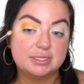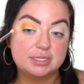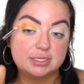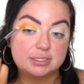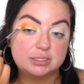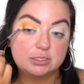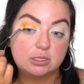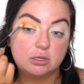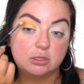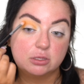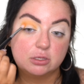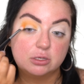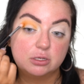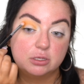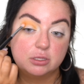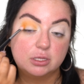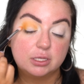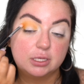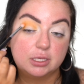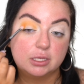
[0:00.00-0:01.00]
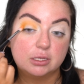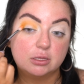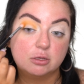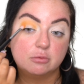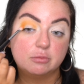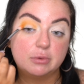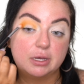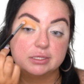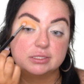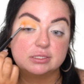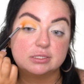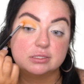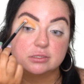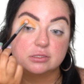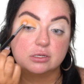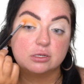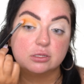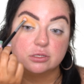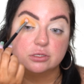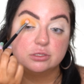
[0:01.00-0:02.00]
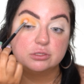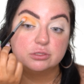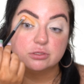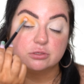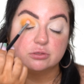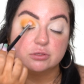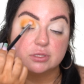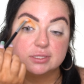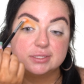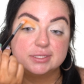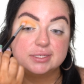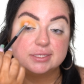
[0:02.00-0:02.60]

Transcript: this color, like yellow mattes this color, so that's